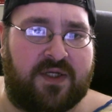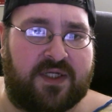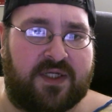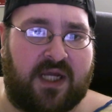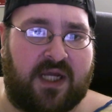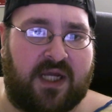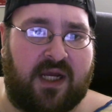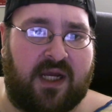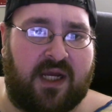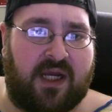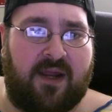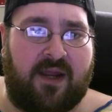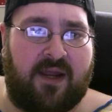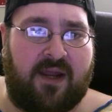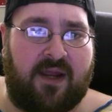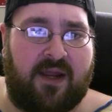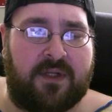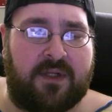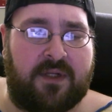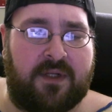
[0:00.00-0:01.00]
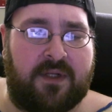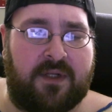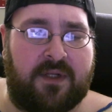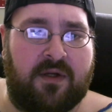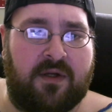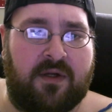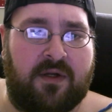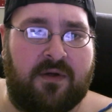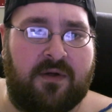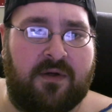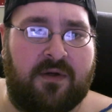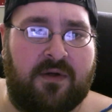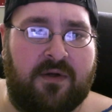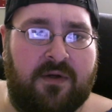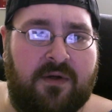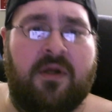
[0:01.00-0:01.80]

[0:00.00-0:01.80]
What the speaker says: design happening here.